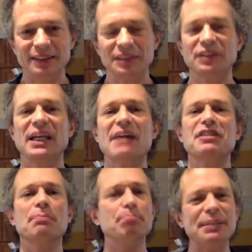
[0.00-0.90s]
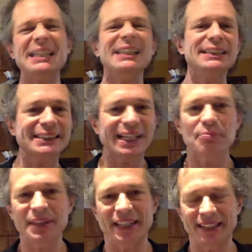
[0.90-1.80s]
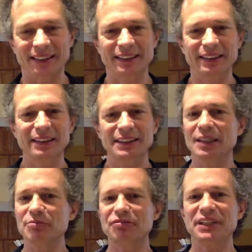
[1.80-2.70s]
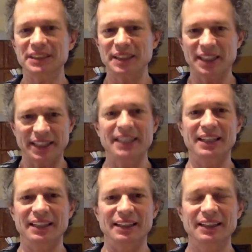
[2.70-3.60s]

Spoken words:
So they have to be something, some fixed thing.